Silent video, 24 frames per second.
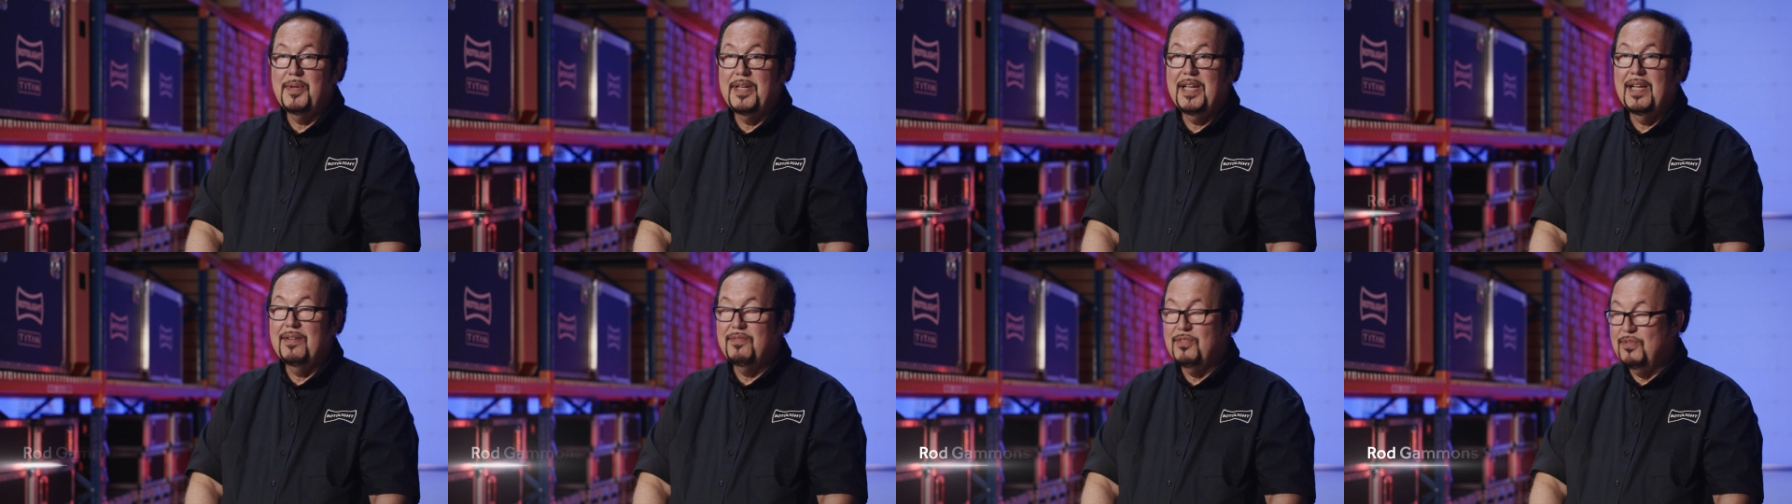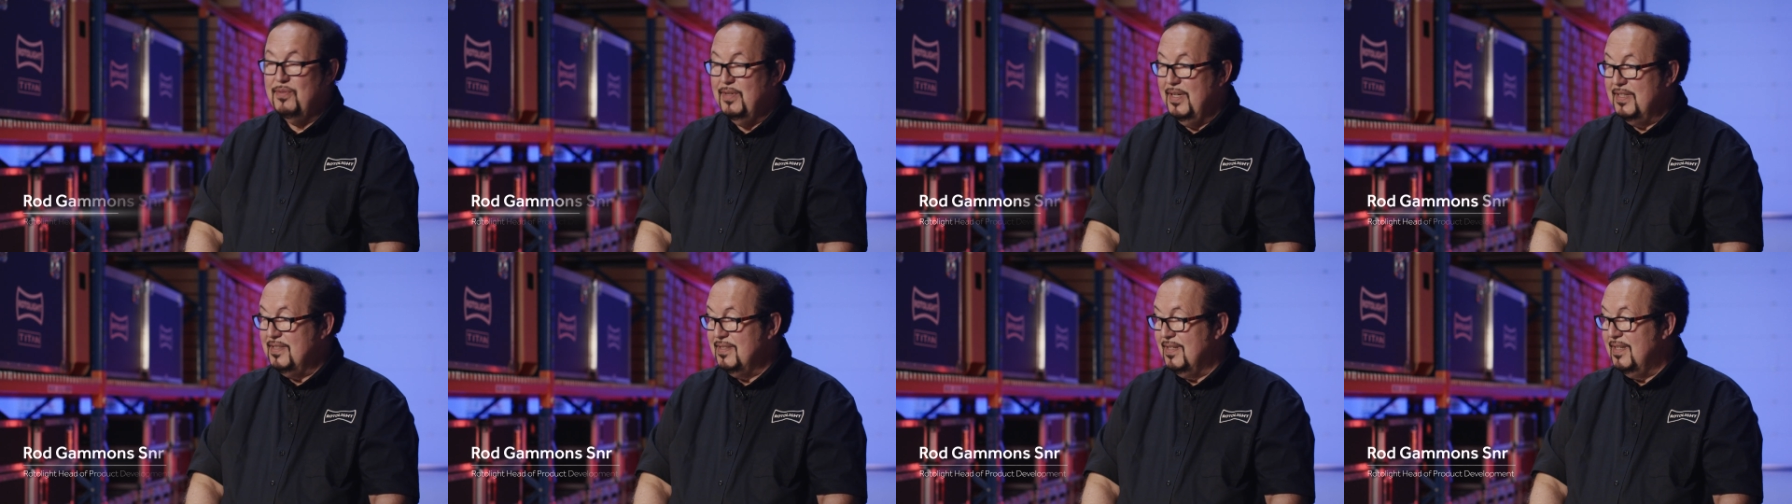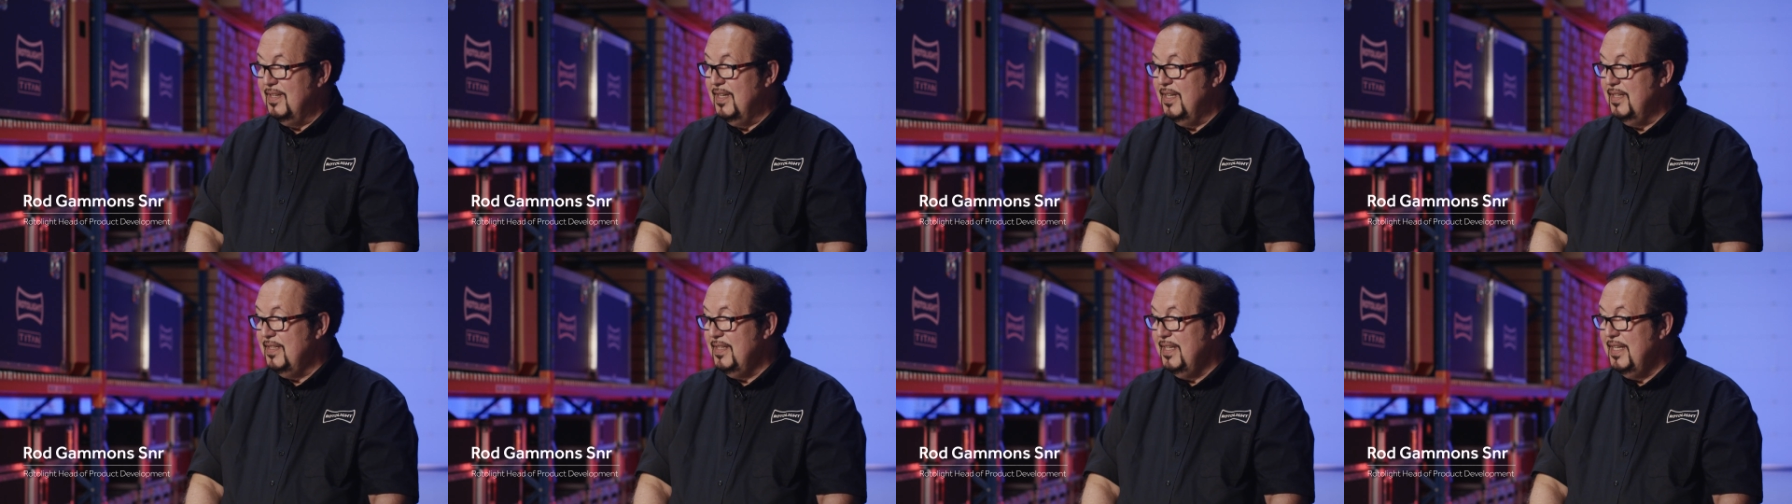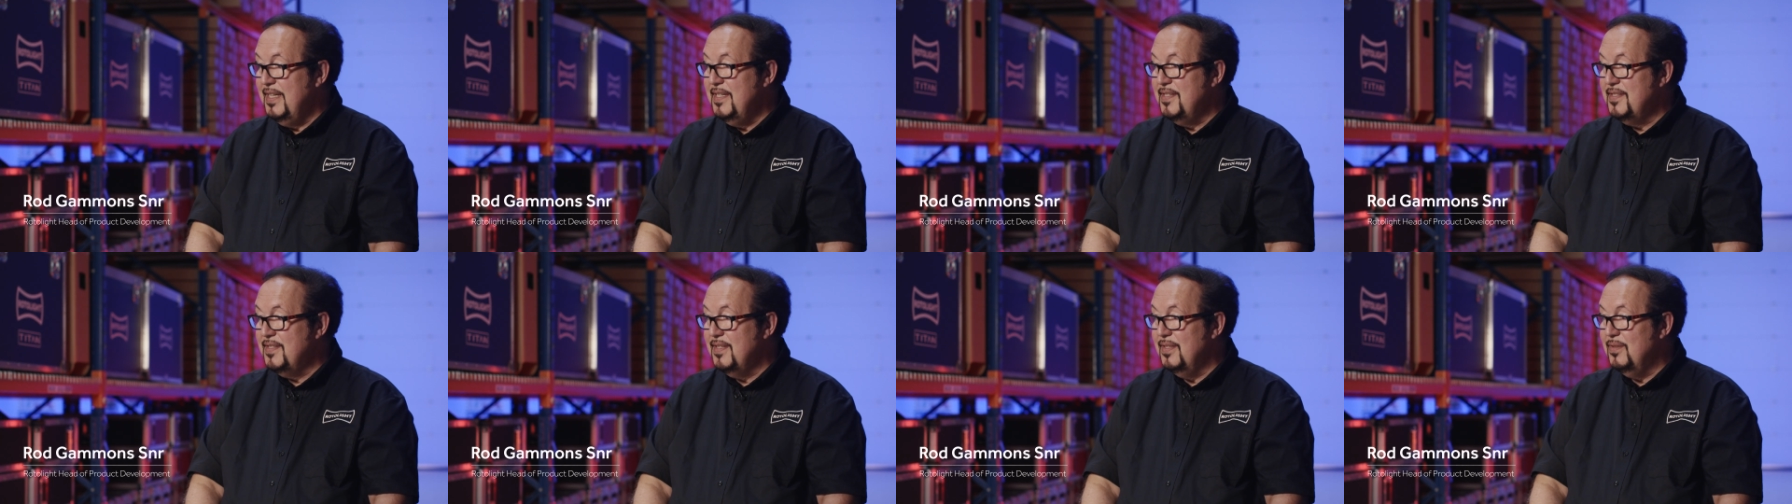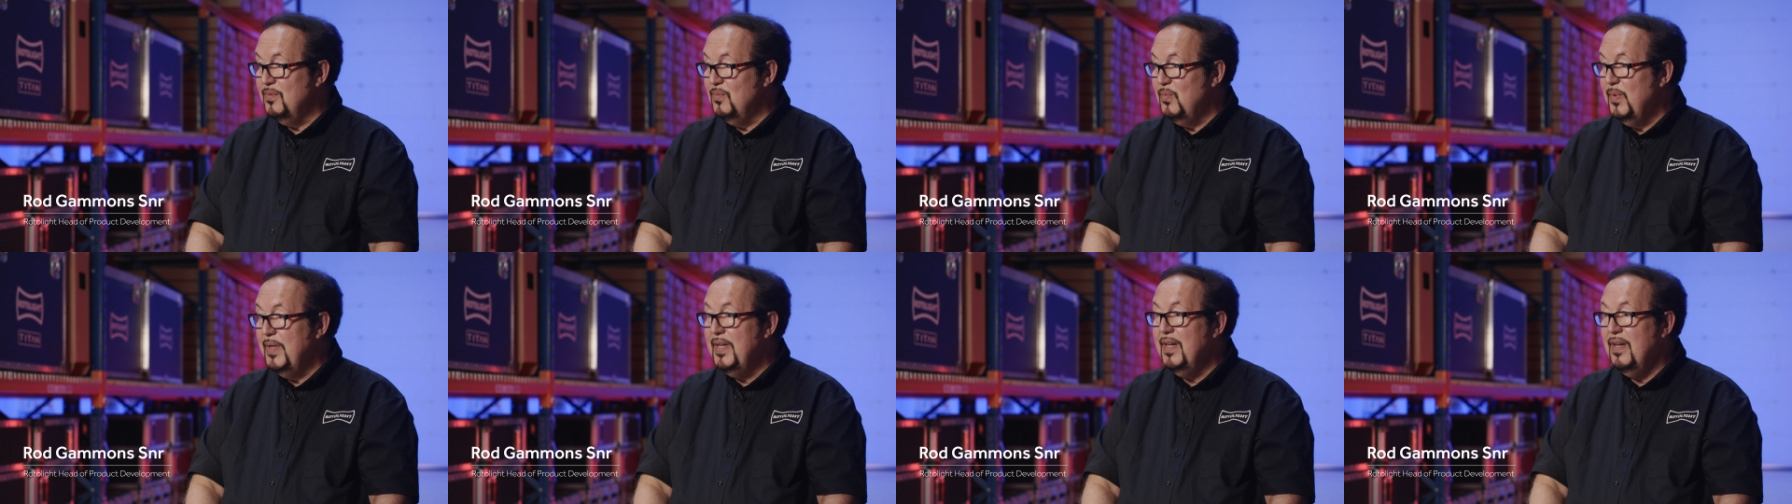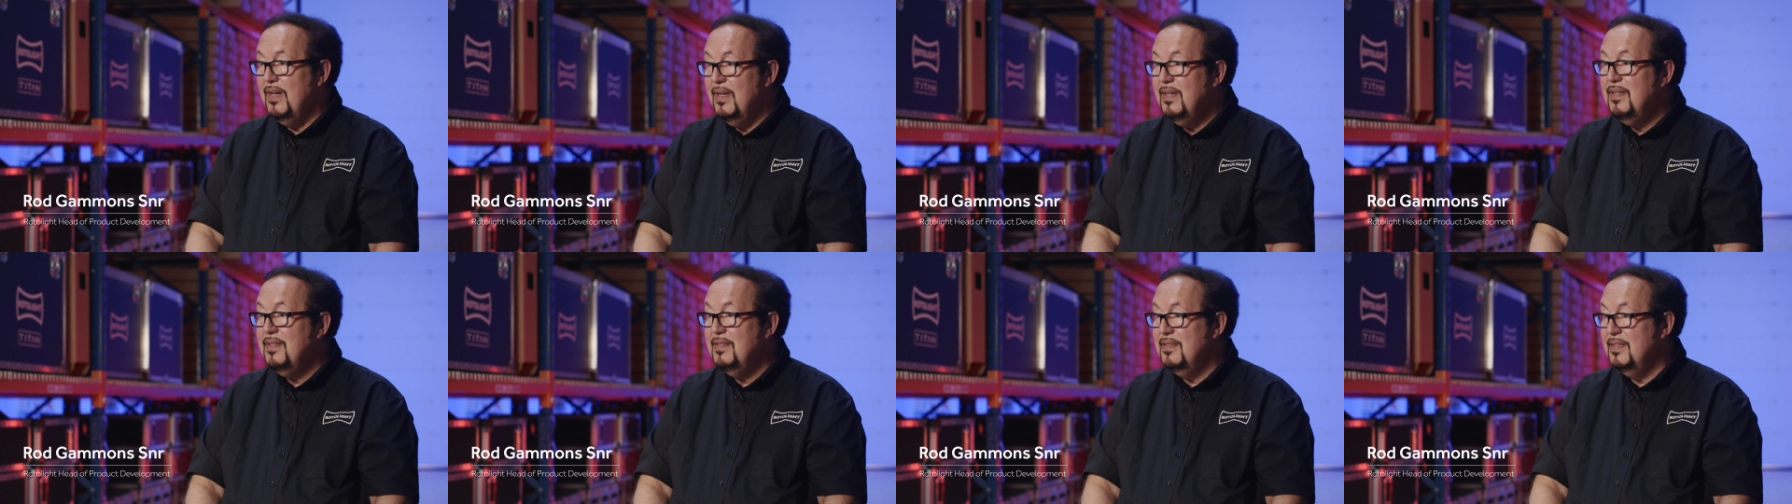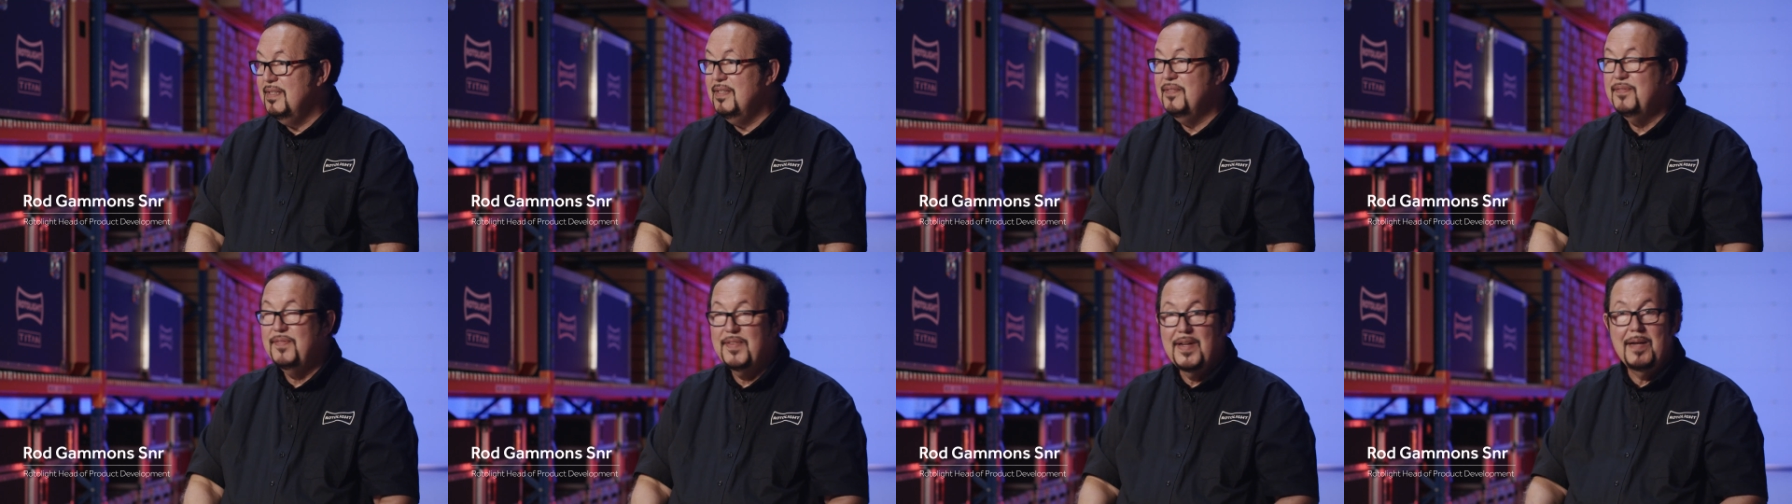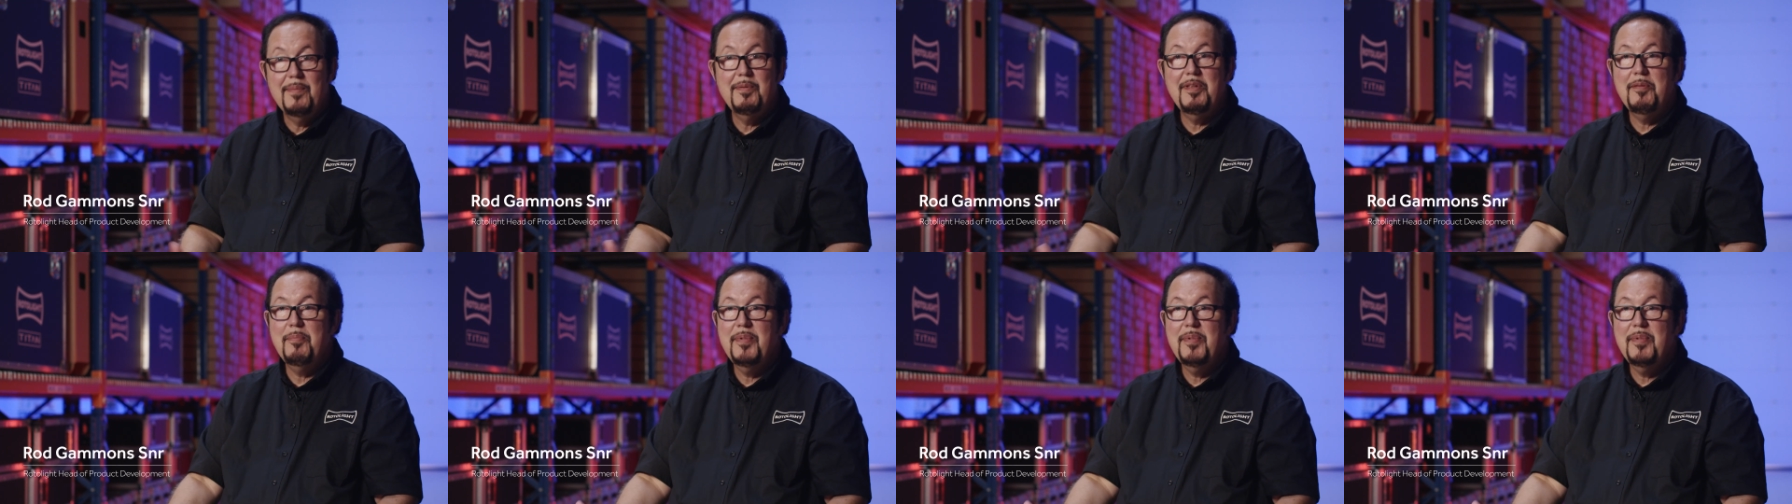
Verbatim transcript: we have at Rotolight is that we are a family